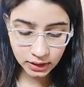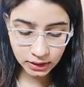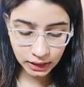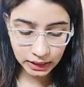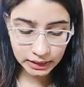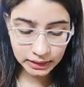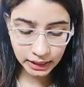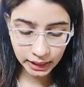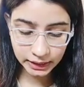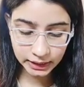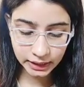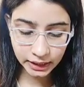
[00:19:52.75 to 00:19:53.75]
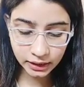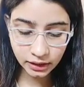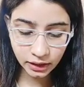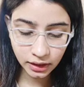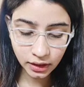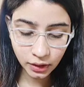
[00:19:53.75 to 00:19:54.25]
which is
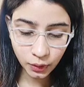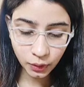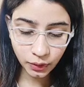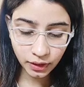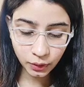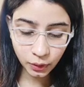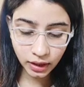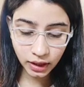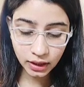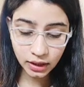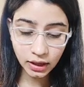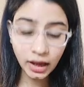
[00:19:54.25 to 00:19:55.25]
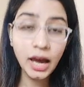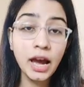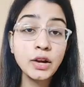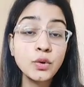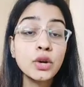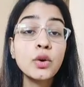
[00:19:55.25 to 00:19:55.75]
Incited. Okay,
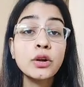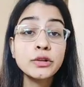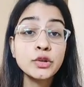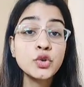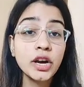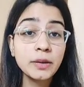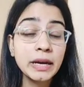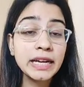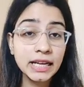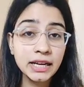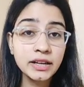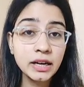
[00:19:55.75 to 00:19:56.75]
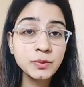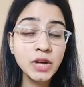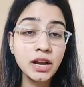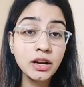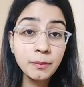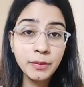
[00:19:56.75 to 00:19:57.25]
and you can also join my
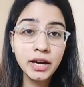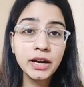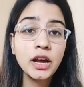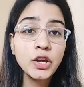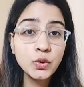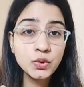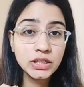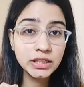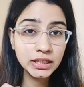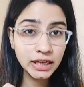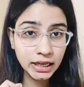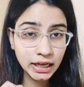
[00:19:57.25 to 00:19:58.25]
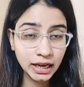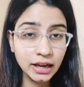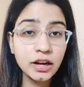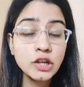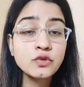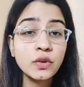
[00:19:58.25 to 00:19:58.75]
Telegram channel, Prerna UGC
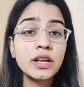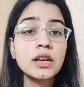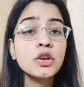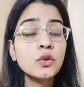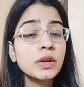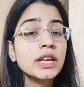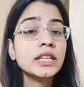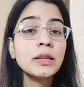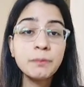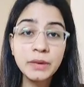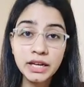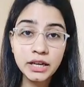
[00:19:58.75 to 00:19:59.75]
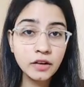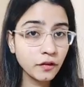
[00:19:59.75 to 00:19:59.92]
Net English, wherein you will get the